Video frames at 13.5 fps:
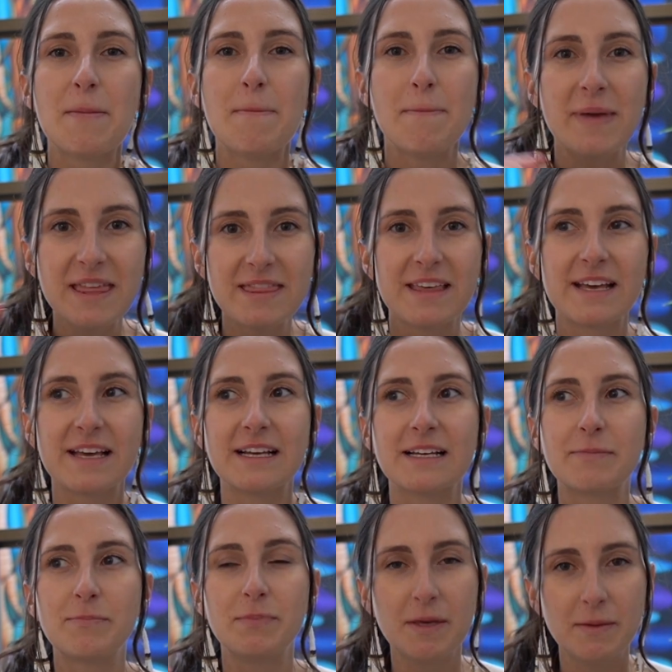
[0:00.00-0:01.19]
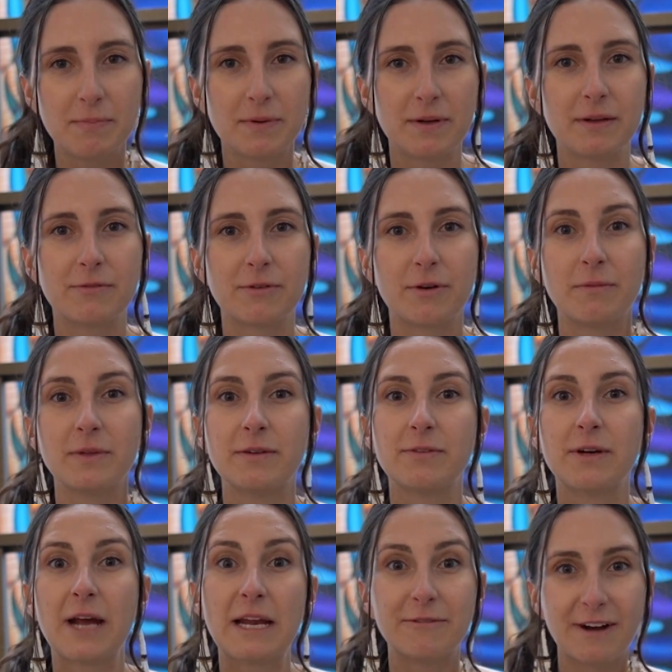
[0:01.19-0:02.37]
meeting people from
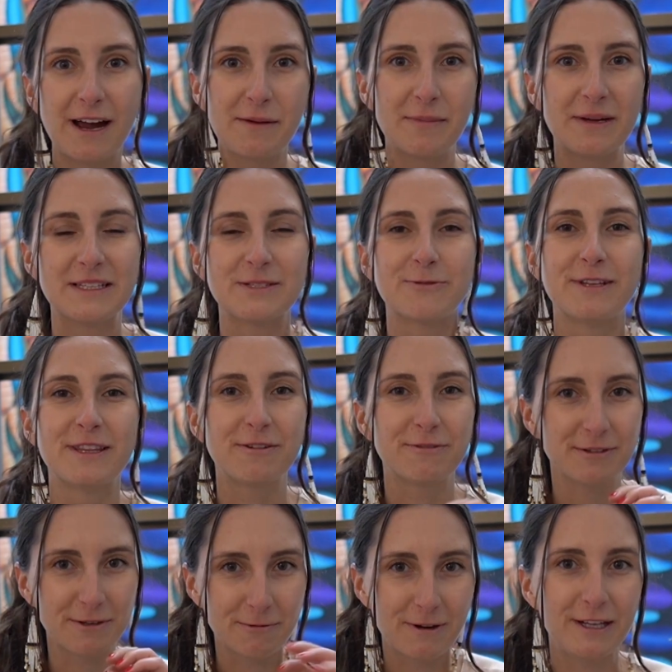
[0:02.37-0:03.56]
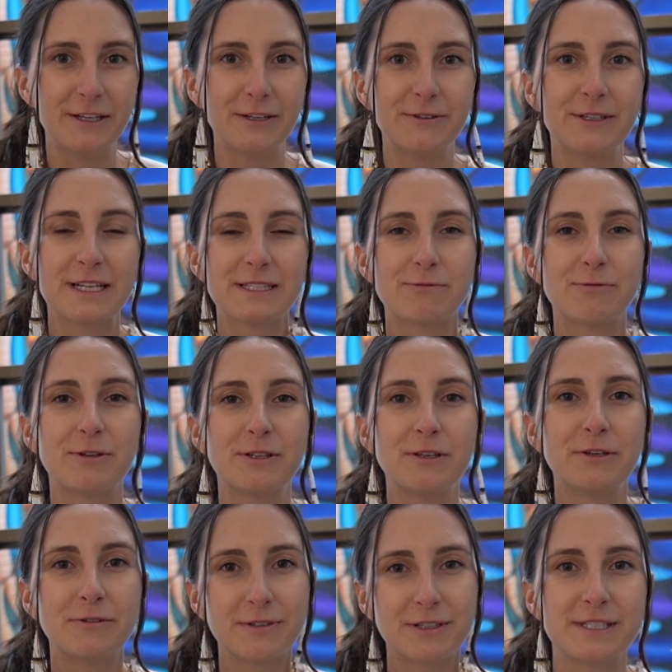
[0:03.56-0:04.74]
different environments with different value, that's what the
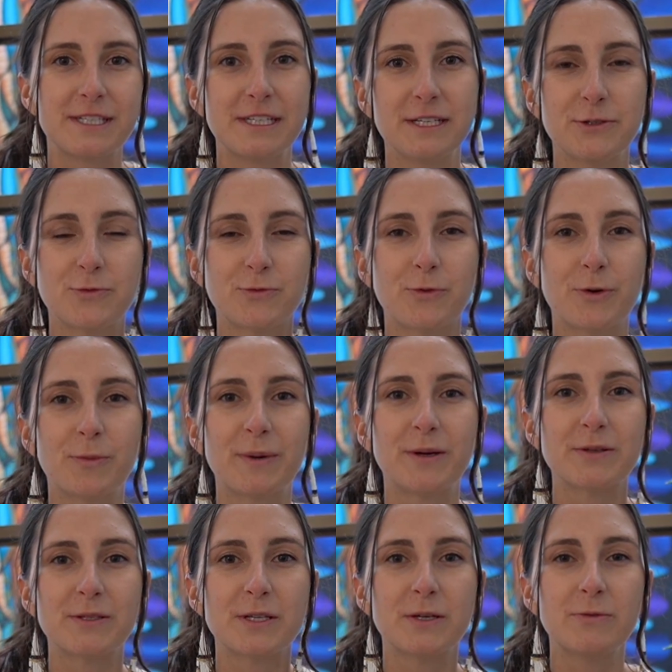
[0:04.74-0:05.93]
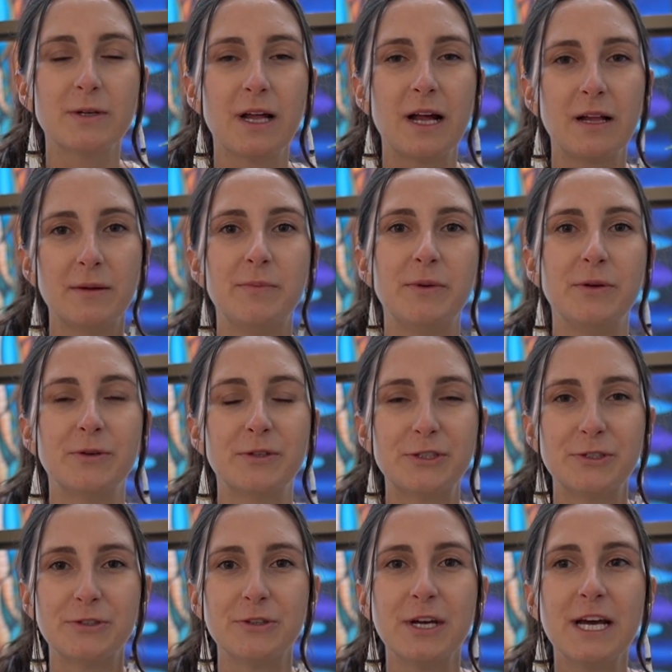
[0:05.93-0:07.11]
university is for, because it will help you
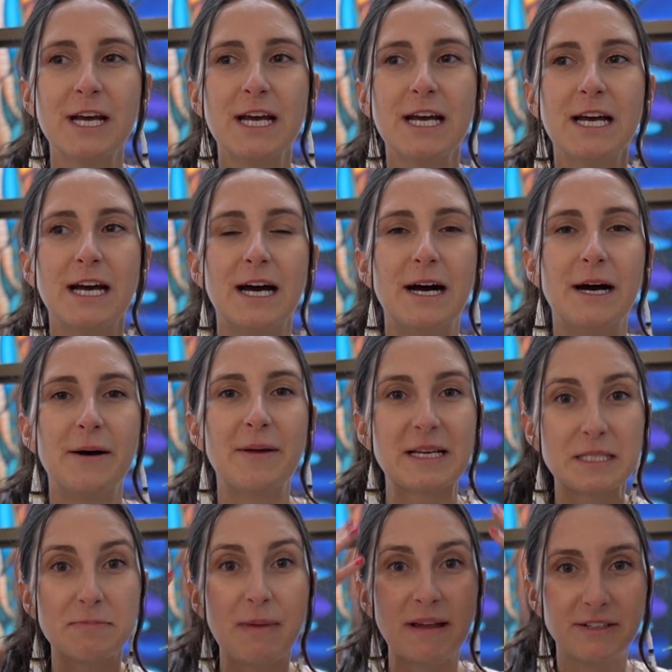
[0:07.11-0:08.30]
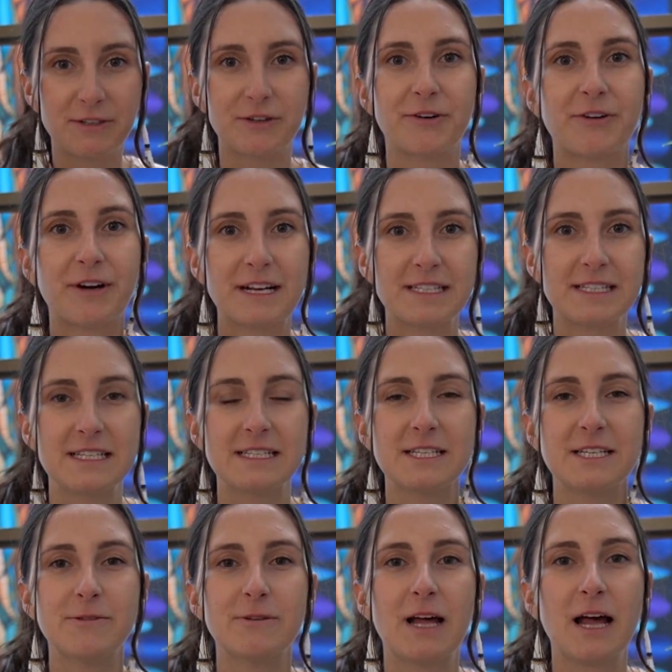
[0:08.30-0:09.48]
to expand your horizons.
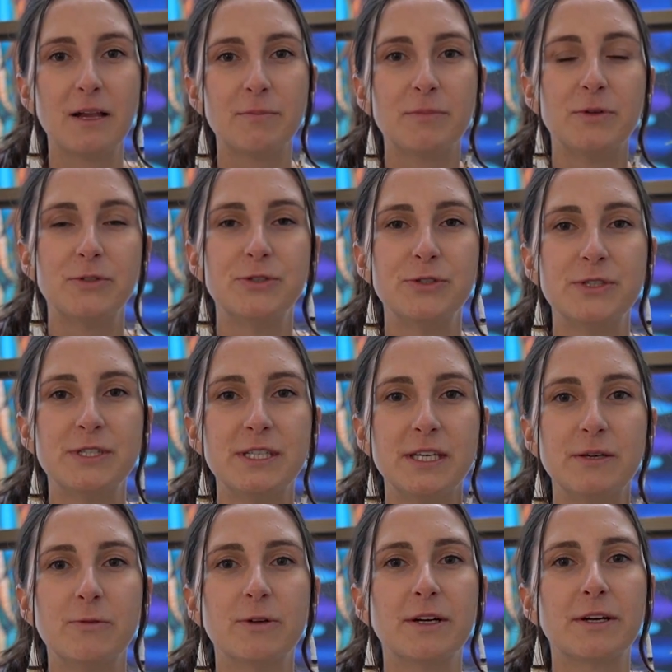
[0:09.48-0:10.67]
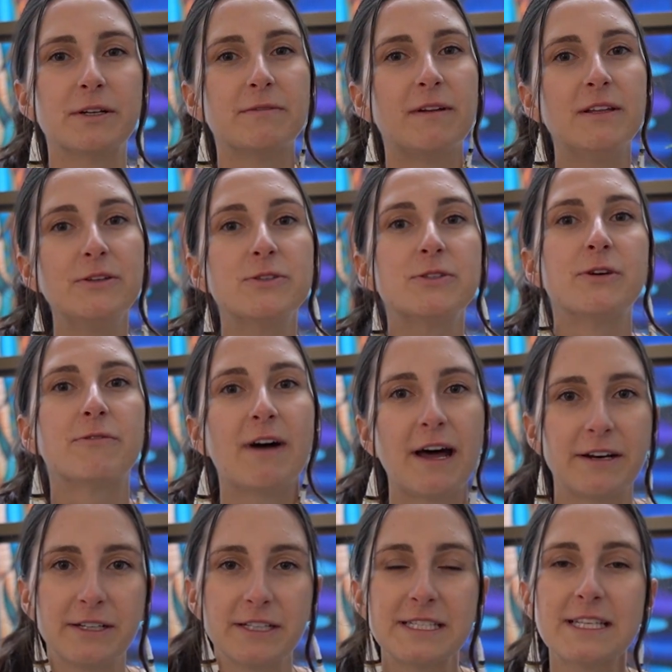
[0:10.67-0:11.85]
It will help you to see what are the values of
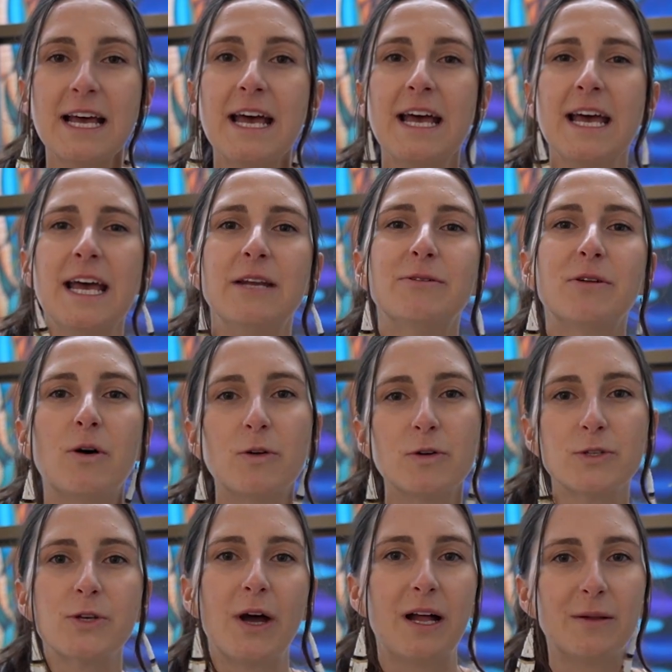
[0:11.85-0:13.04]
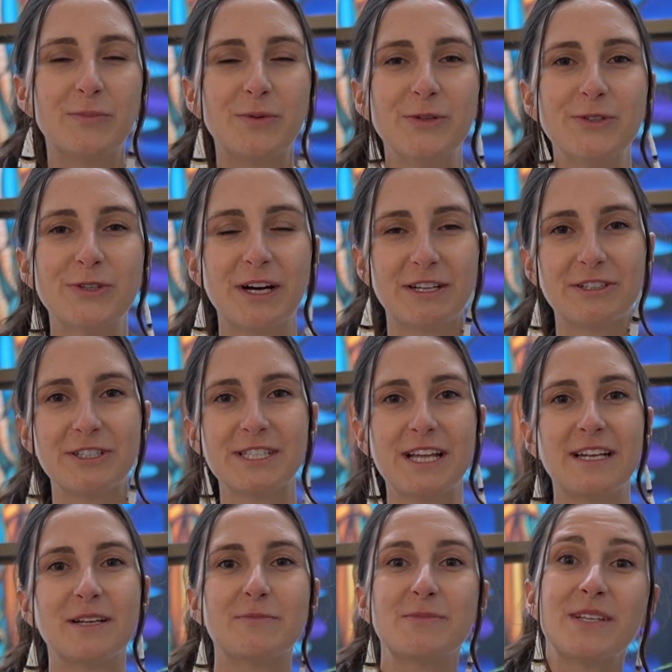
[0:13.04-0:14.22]
others. It will also help you to
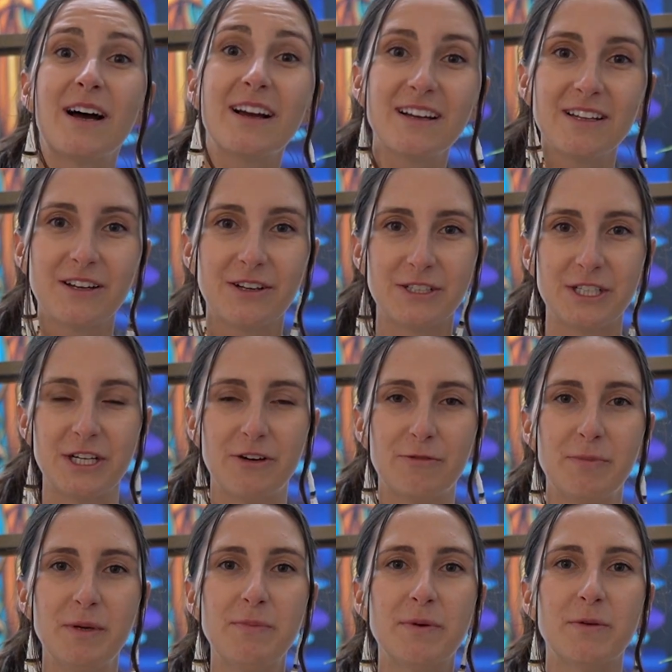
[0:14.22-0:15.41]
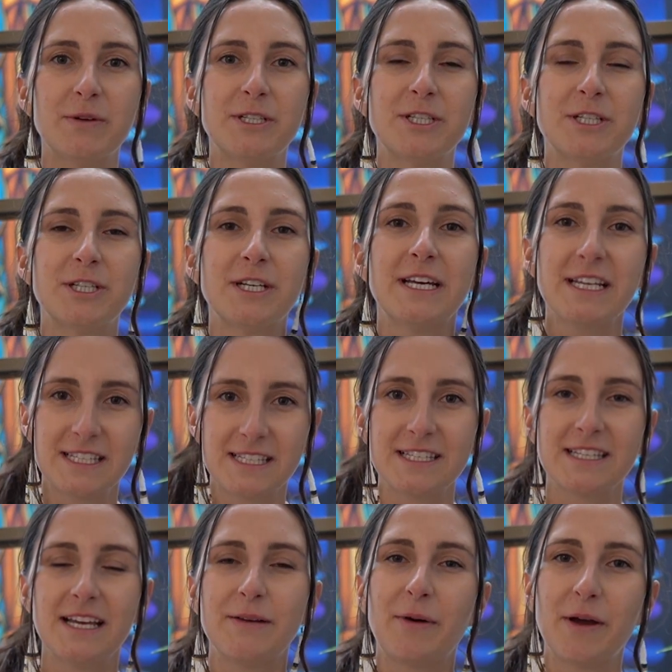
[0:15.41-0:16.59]
understand the psychology of people, which
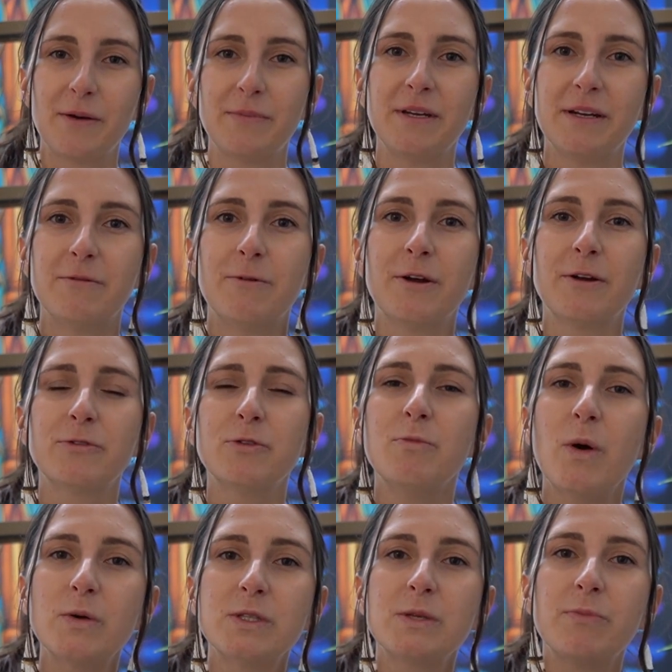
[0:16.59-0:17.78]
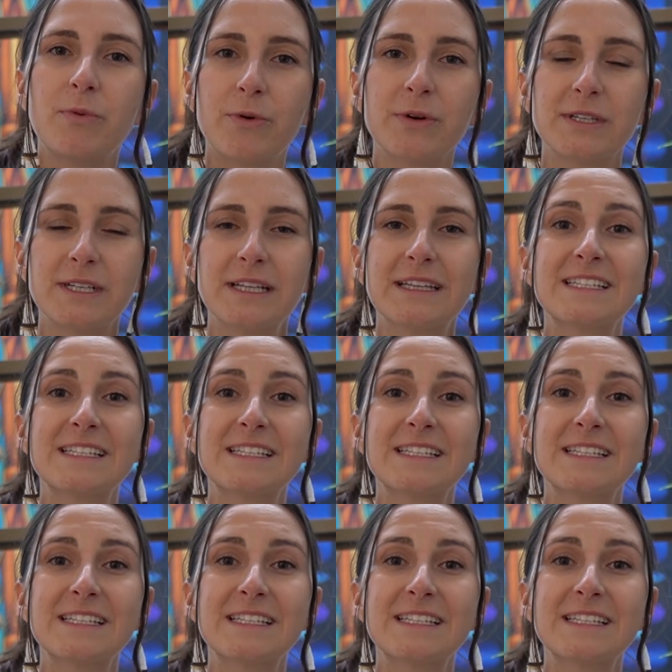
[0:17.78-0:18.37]
is, in my opinion, one of the most important